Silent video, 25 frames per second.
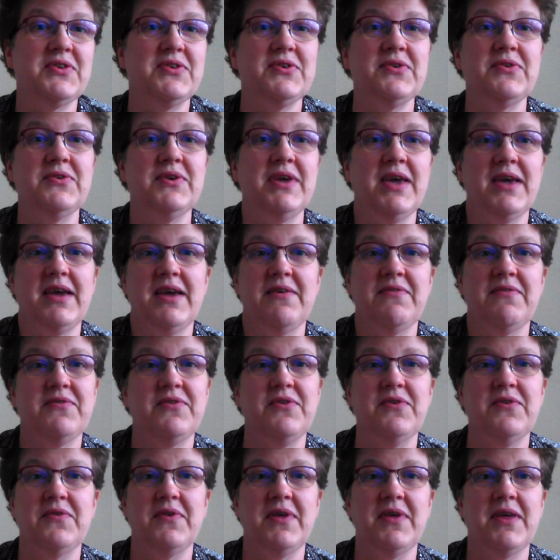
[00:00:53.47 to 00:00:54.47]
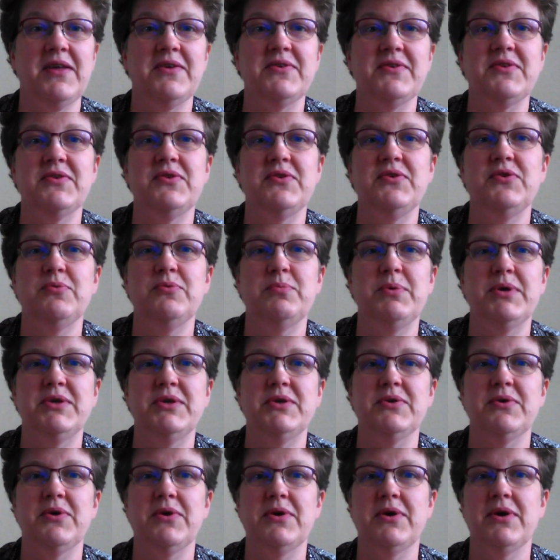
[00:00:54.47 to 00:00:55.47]
so you have nothing else to do
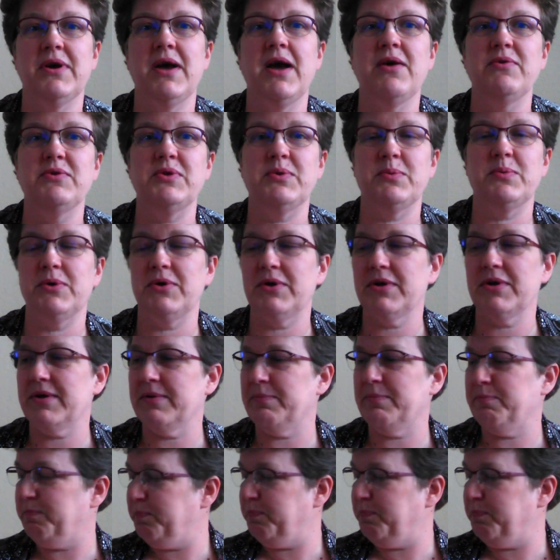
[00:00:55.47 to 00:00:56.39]
but your housework.